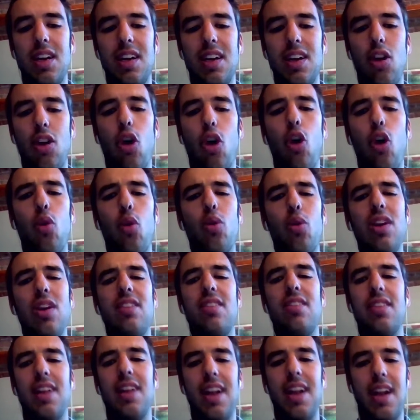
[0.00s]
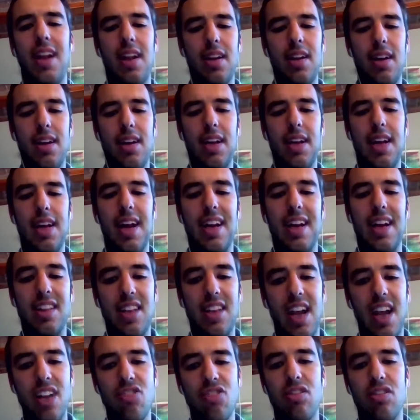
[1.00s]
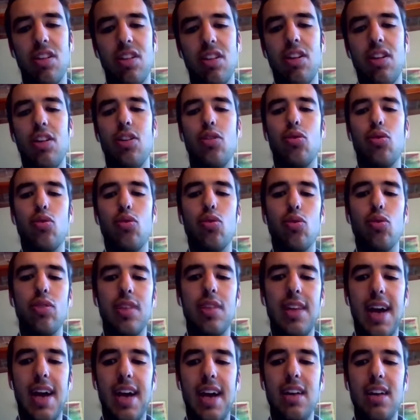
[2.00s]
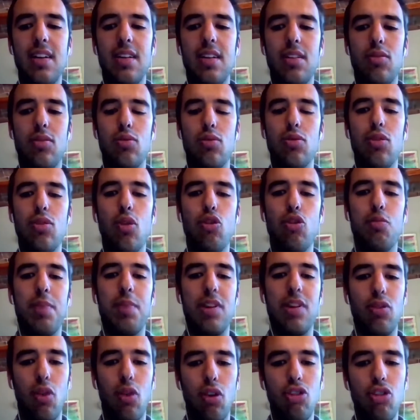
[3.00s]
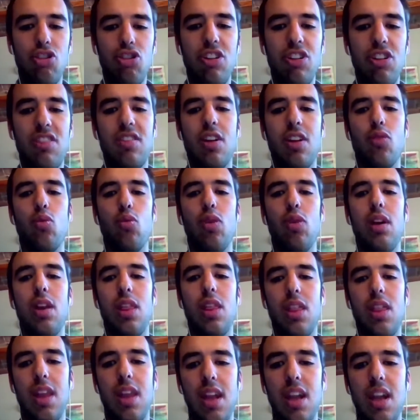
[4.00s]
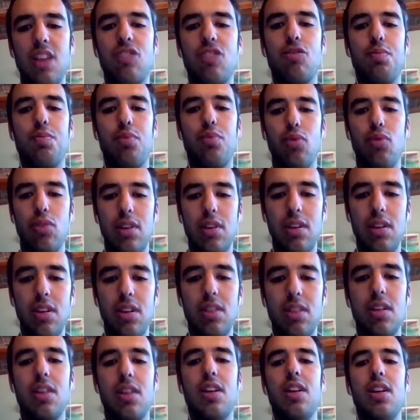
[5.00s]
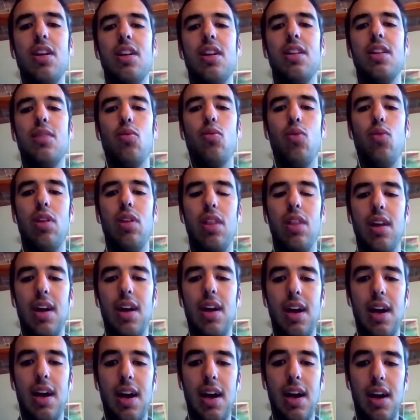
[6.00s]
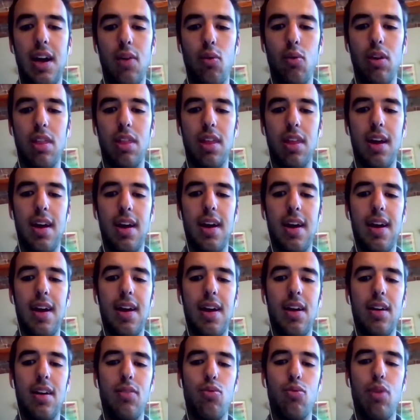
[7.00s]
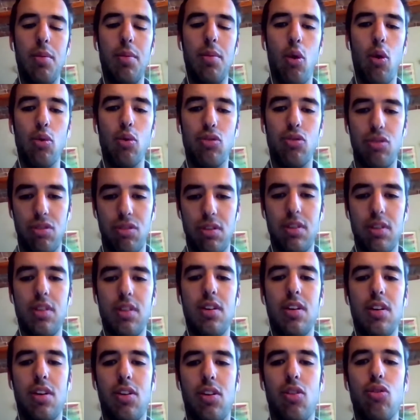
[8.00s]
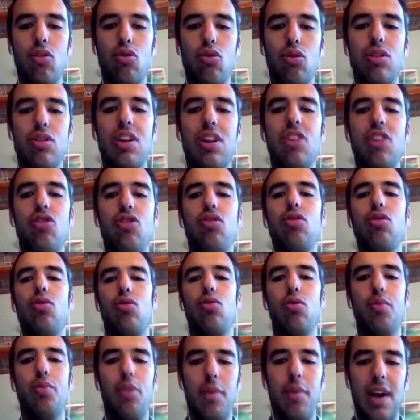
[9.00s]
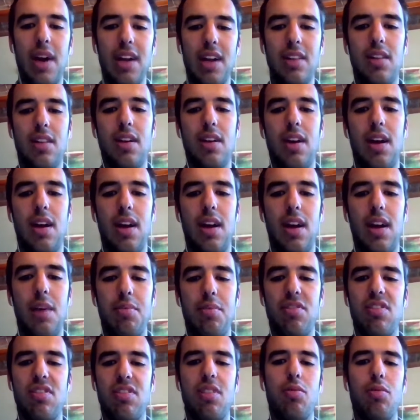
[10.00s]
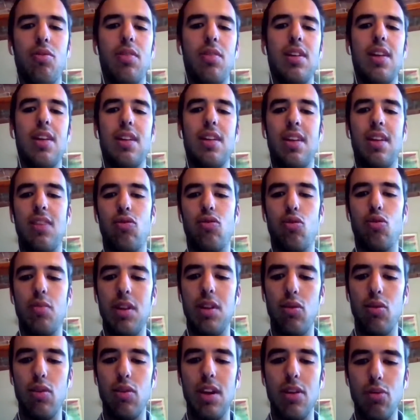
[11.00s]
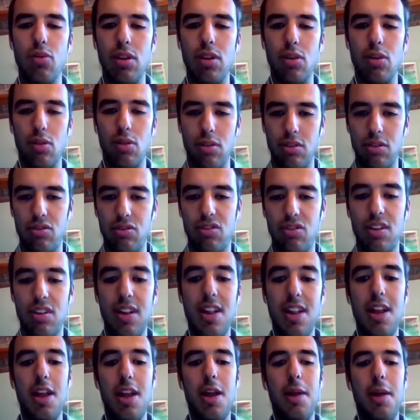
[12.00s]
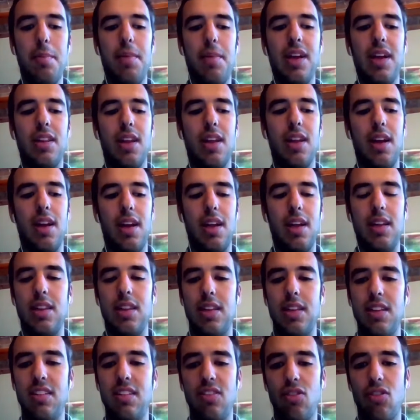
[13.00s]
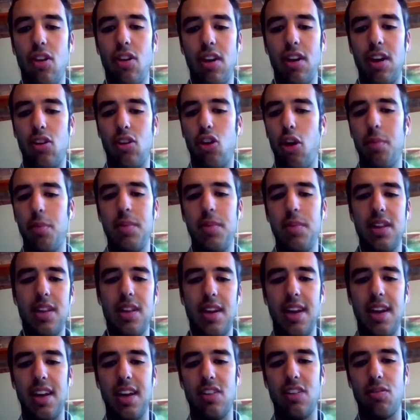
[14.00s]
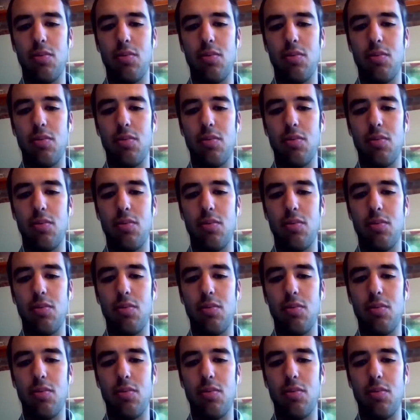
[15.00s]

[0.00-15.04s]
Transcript: always attached to those pathologies that we think it's prudent with a remote consultation to provide prescription, and that has to be really rigorous. But this is going to come in the next